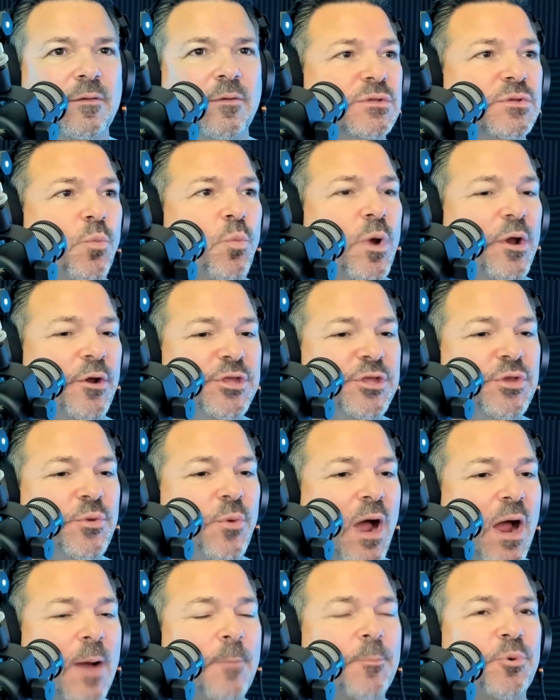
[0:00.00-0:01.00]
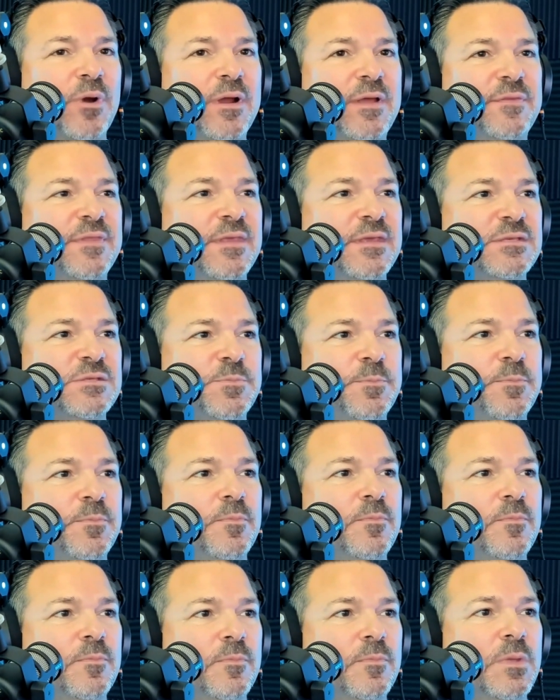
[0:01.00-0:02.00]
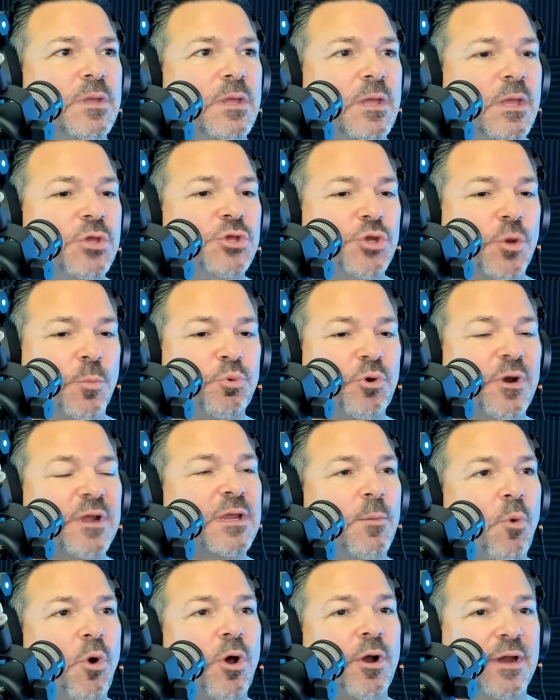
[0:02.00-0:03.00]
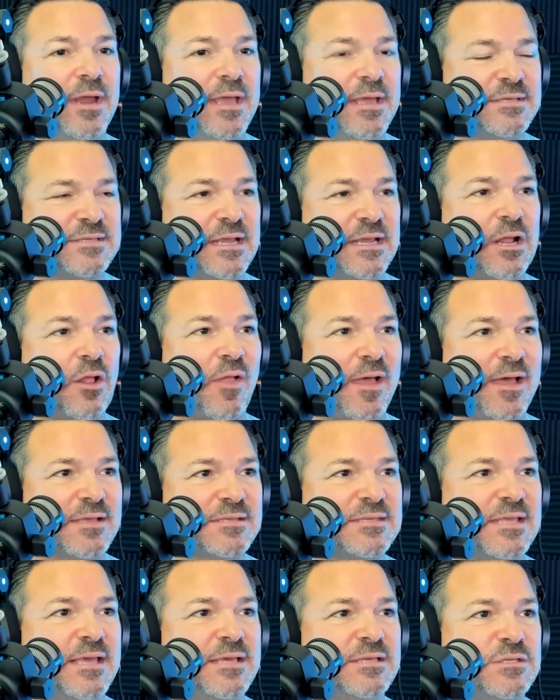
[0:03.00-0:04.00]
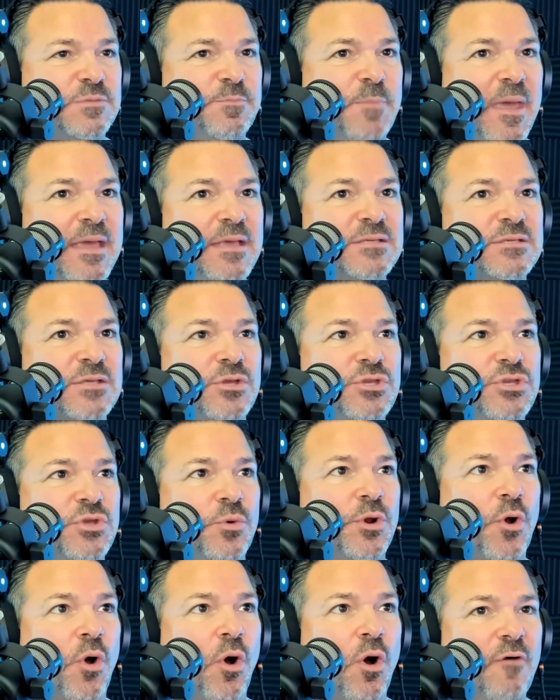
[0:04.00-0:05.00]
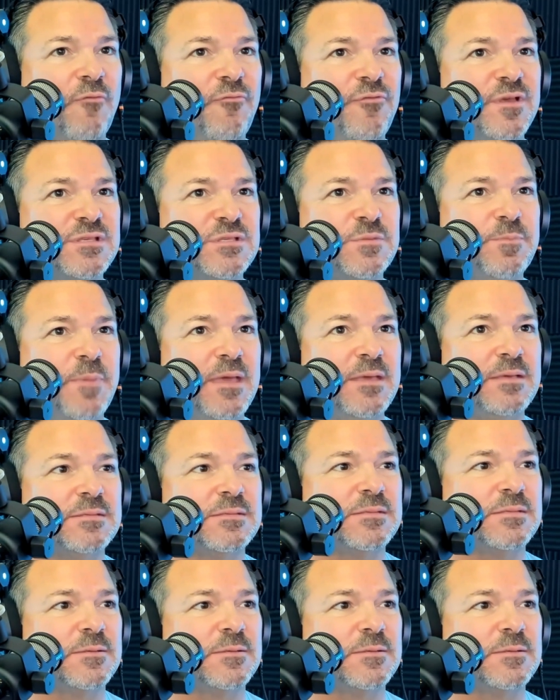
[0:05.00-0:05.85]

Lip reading: Where do you operate these? Your brick and mortar. Is it Class A space? Are you in office space?